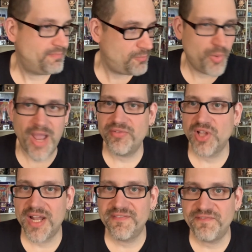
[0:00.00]
We have a
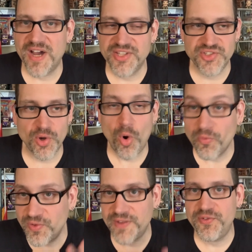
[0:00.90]
lot of fun. So
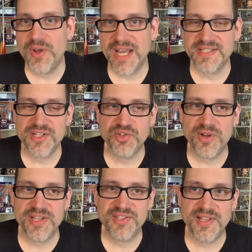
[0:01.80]
hopefully if you guys can
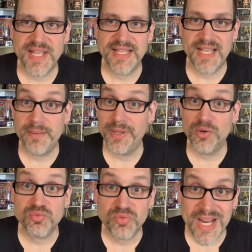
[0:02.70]
join us on that, that'd be
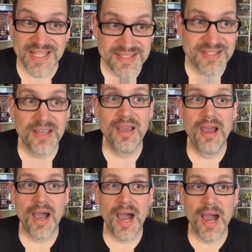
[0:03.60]
great.
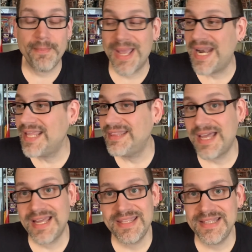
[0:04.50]
And
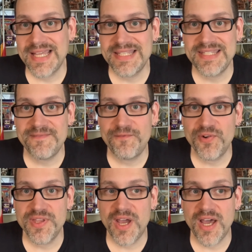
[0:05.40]
I think that's it
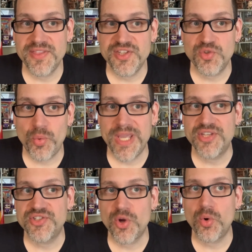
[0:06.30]
for this week.
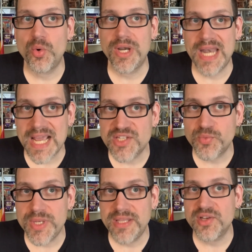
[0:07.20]
So next
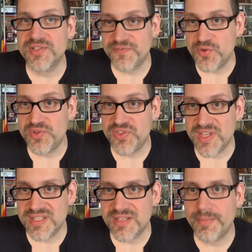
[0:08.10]
week, there's a few
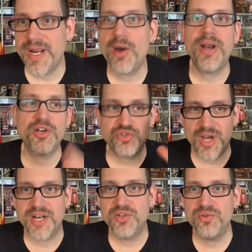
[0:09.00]
things coming out, and I'll
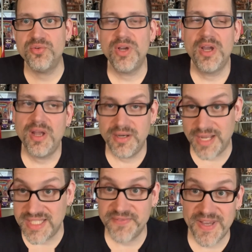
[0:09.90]
try to do
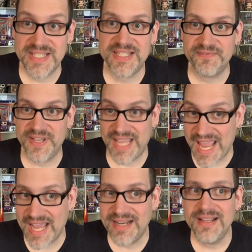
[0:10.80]
Knights of X if I
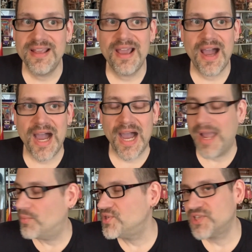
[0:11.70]
can.
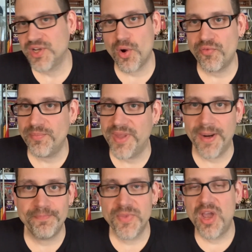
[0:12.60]
And we're just going to go from there.